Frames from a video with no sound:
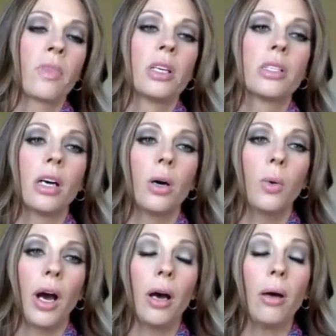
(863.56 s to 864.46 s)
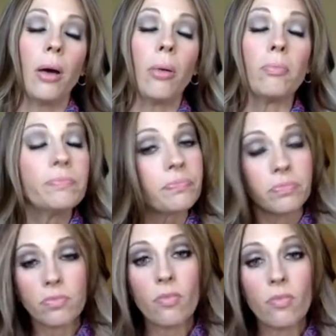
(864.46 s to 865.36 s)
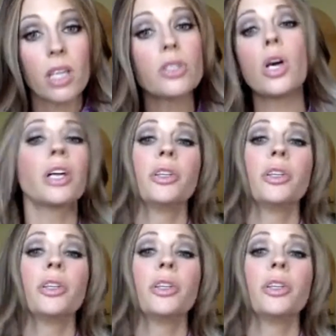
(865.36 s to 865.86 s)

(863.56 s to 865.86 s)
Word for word: So, um, so talk